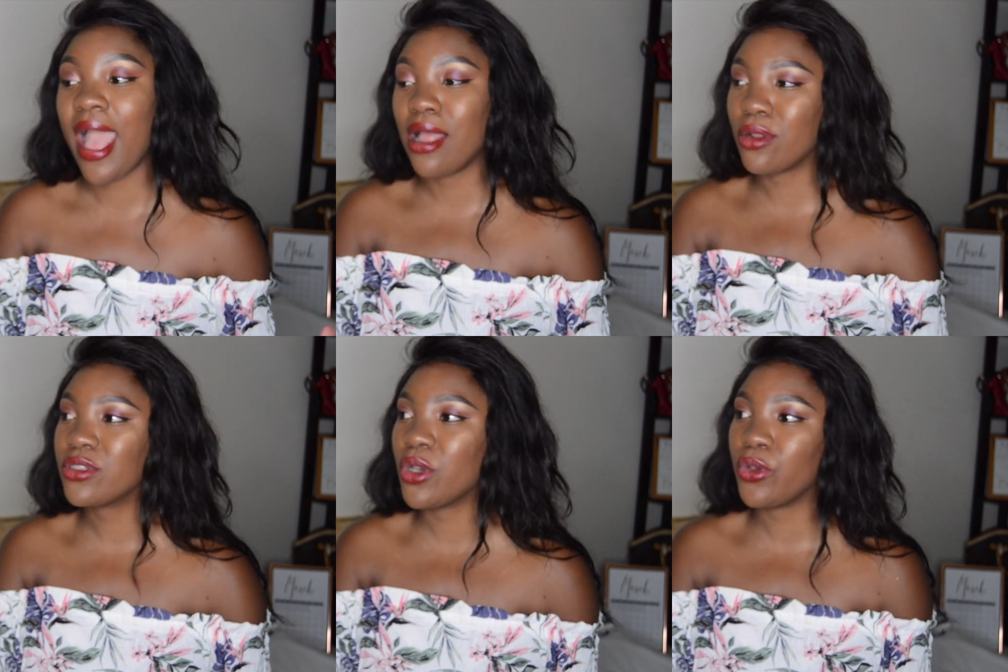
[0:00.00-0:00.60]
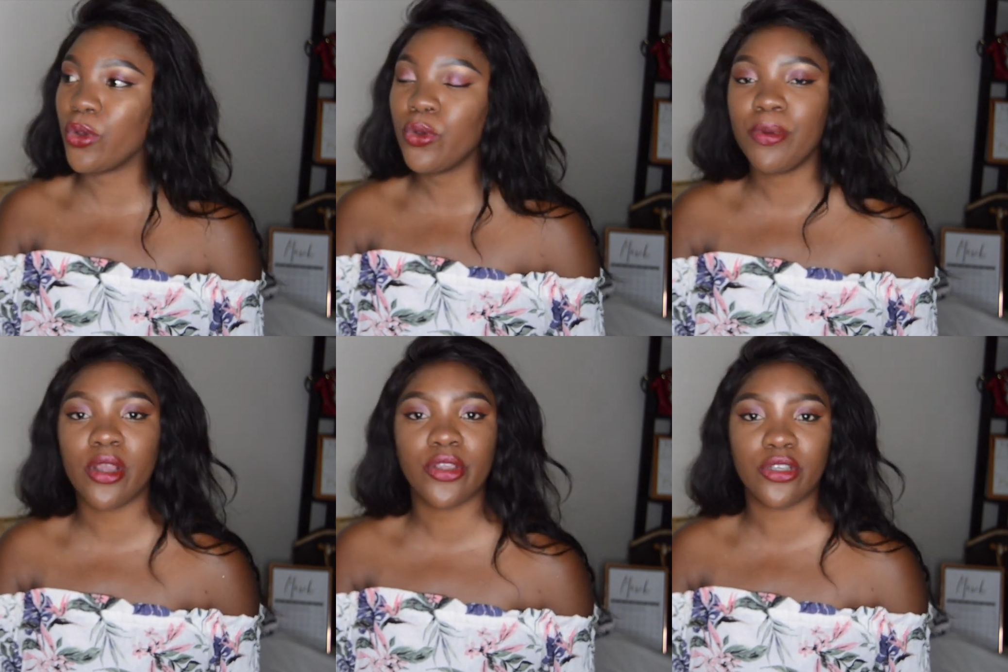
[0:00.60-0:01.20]
And also,
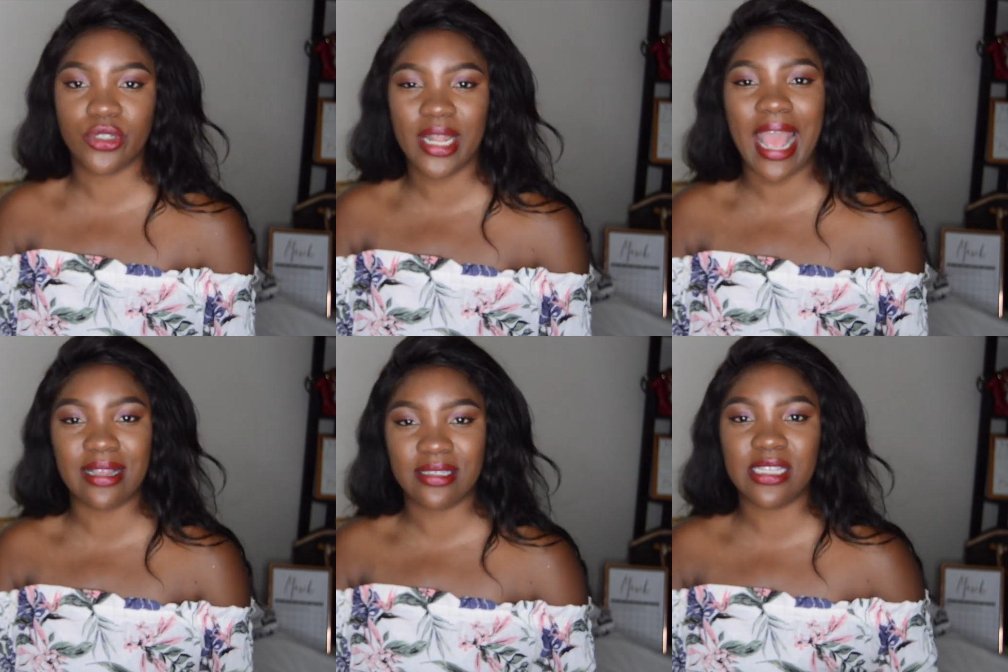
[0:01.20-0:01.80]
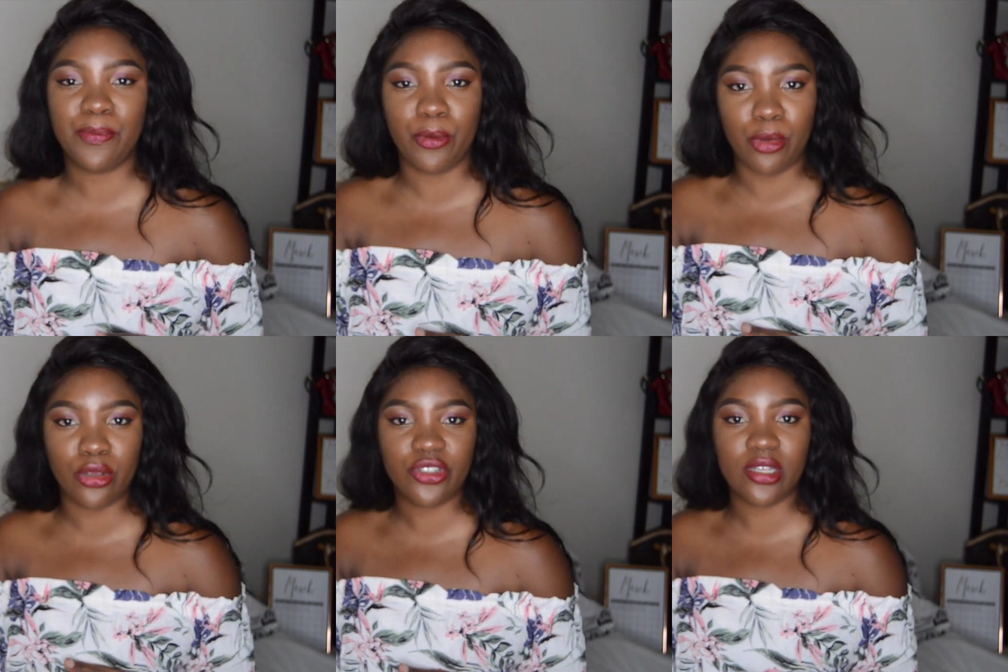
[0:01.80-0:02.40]
Uber usually has these
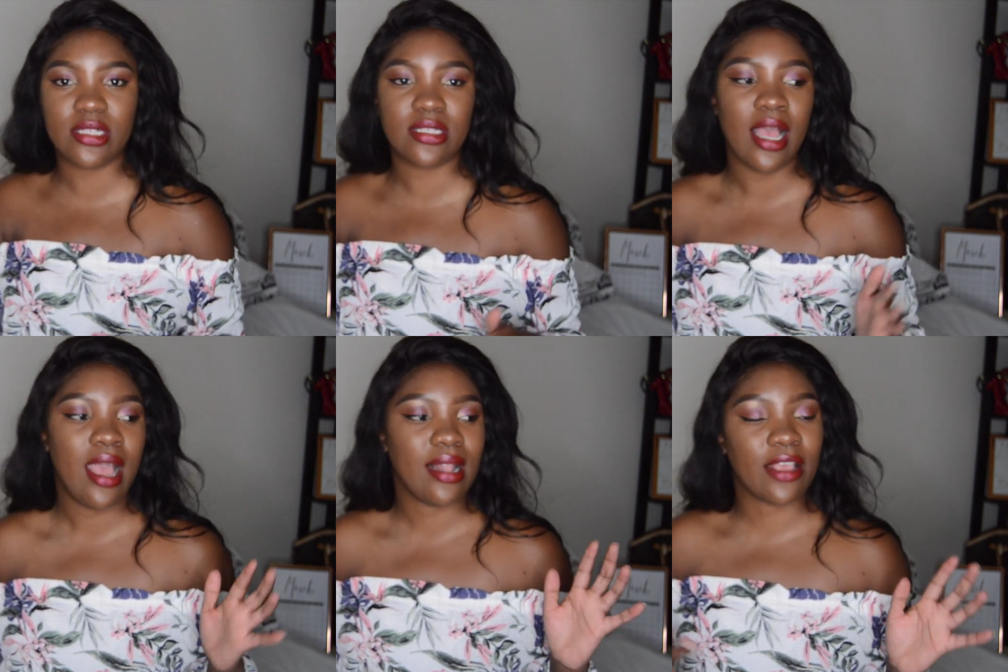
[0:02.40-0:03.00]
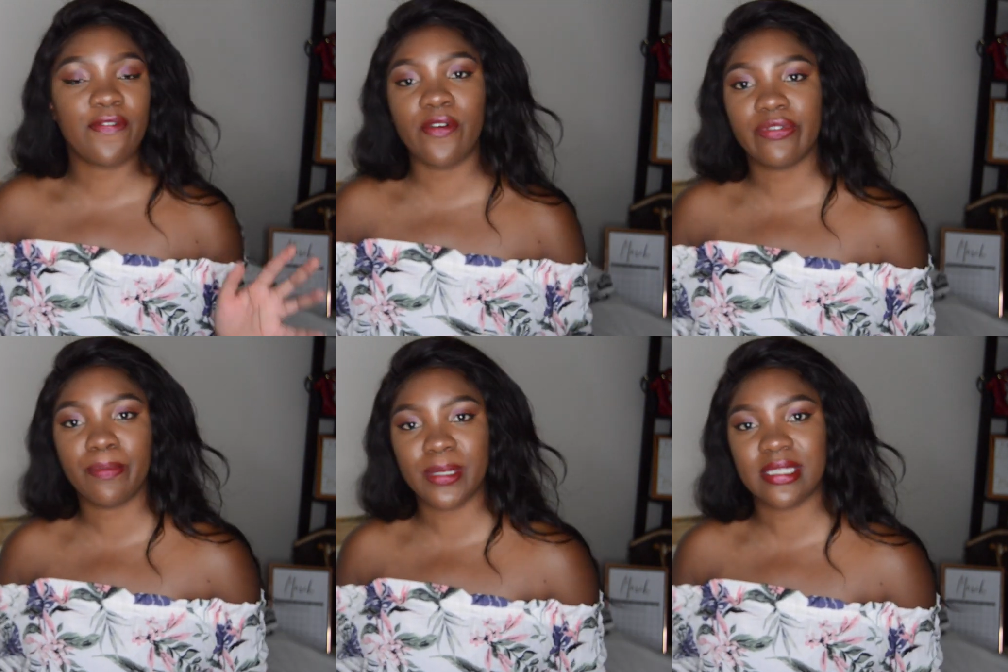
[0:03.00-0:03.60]
promotions, like
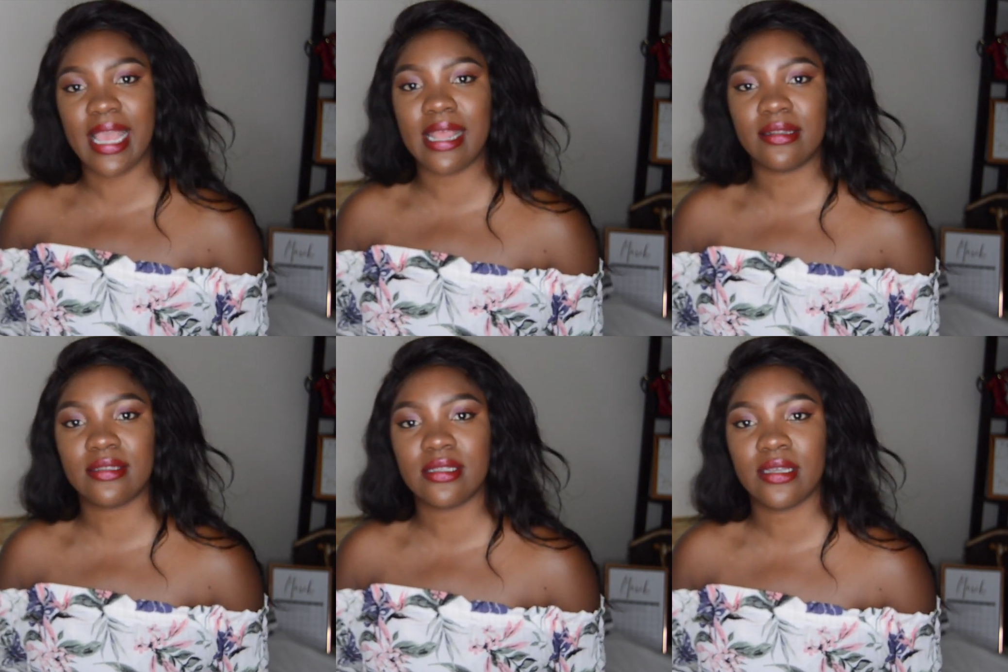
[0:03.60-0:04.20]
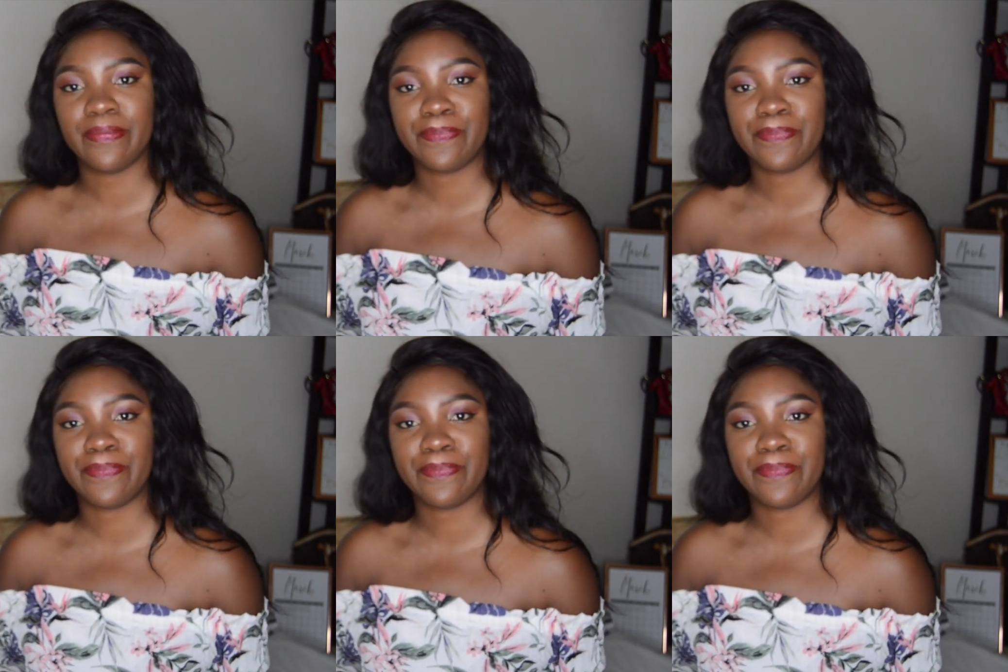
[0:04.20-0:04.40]
50%